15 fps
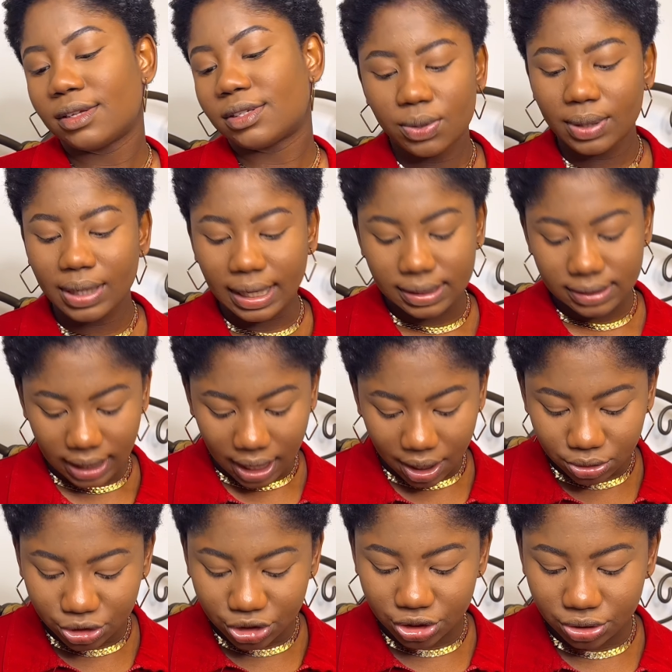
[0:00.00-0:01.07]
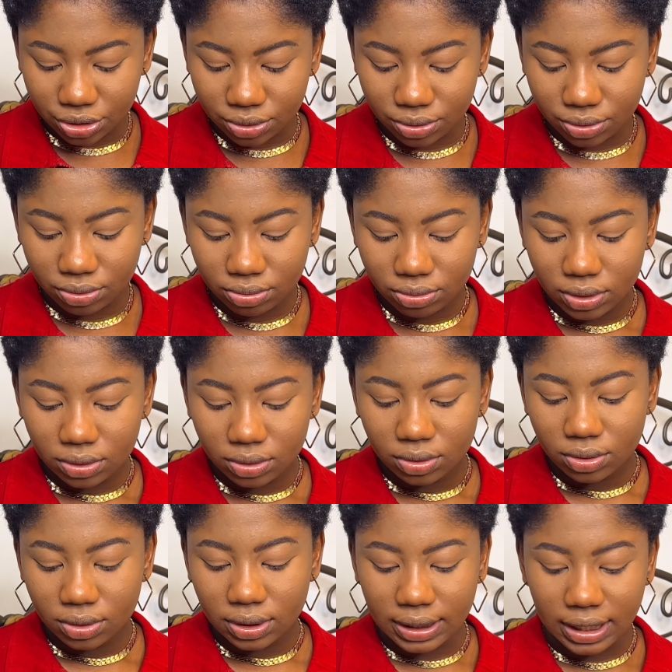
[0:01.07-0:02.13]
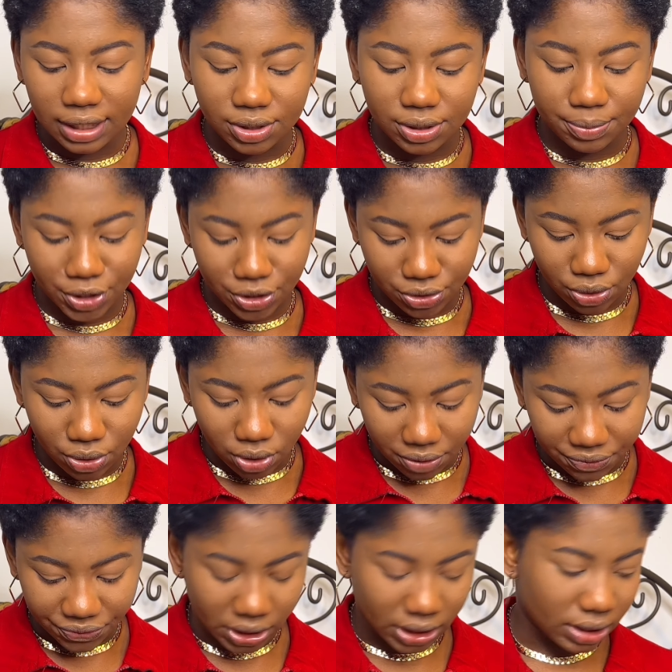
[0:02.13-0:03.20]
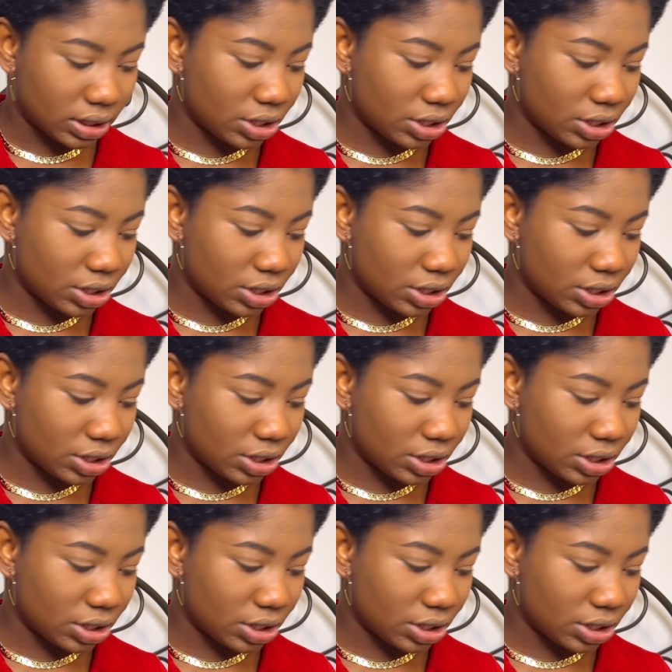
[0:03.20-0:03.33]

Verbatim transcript: so I how do you get to be so confident?